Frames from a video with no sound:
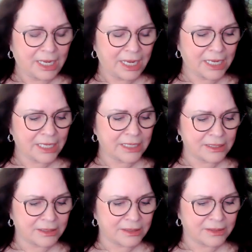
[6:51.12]

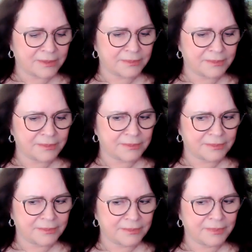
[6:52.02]
And, um,
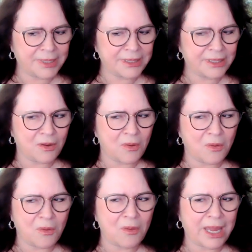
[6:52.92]
but the
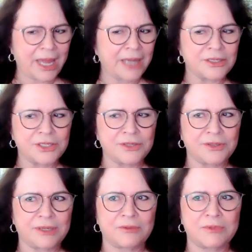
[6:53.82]
whole
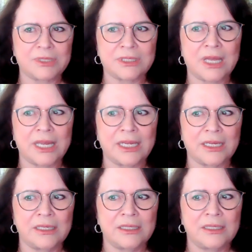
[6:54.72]
attitude in it was
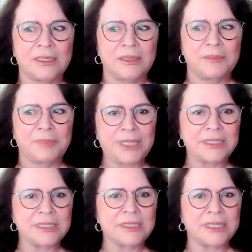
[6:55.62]
like,
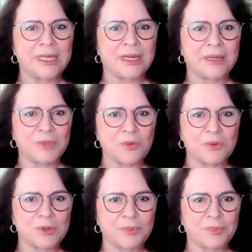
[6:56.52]
basically, I'm a
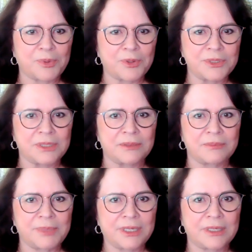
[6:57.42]
horrible
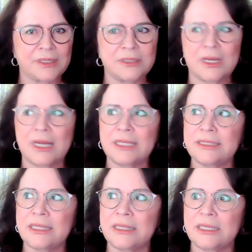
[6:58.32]
person because I
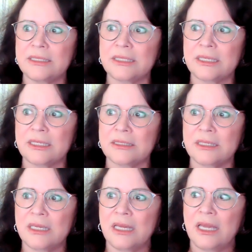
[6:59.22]
said these things.
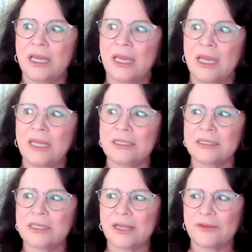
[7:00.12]
And
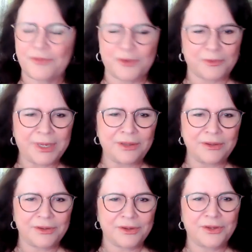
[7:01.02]
it's like, for real?
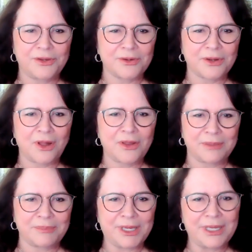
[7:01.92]
You're
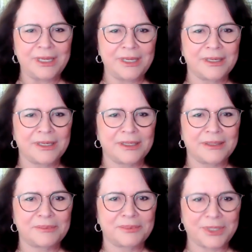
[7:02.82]
calling me
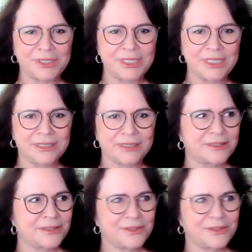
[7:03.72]
prejudice?